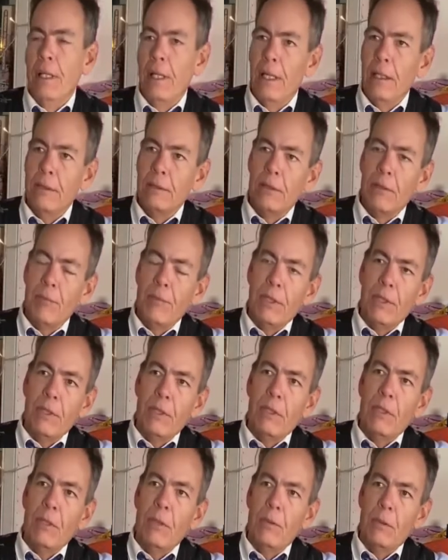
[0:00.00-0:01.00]
has something
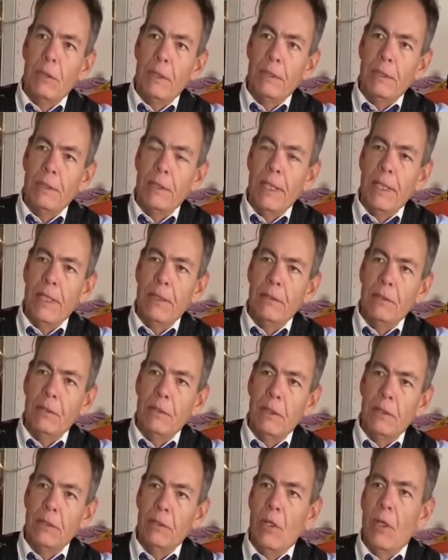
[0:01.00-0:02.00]
to do, let's
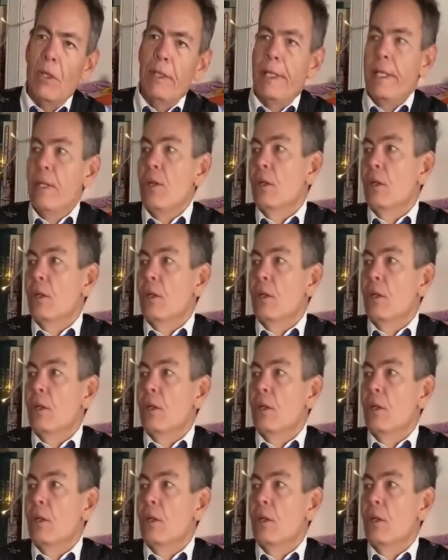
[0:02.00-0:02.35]
call it